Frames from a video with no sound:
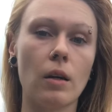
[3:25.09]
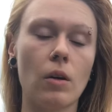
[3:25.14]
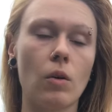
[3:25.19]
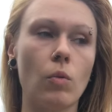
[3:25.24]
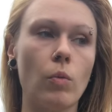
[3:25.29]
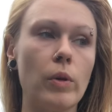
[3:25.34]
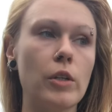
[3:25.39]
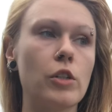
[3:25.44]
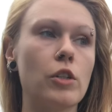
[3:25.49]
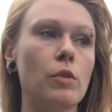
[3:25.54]

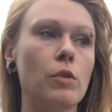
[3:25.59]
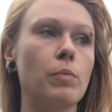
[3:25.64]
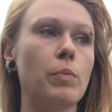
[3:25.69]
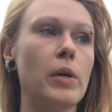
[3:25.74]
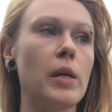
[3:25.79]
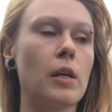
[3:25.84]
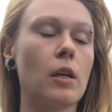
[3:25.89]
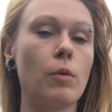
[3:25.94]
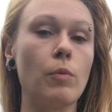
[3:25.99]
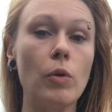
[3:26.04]
we should
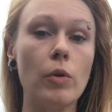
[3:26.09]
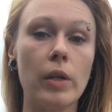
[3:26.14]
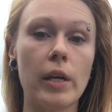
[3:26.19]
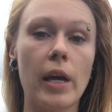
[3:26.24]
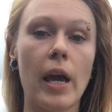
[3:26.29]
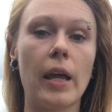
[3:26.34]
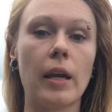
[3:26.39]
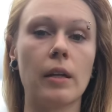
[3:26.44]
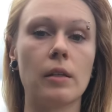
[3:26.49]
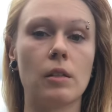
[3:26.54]
be
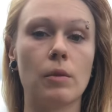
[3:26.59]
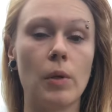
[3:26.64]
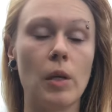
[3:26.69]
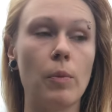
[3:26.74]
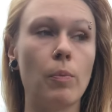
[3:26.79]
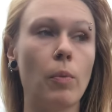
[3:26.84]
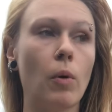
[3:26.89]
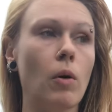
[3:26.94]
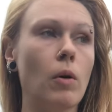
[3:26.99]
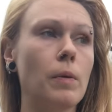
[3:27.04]
communicating to
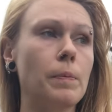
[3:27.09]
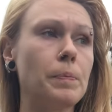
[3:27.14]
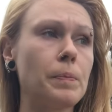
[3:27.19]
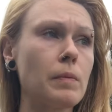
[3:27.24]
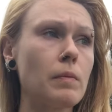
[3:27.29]
people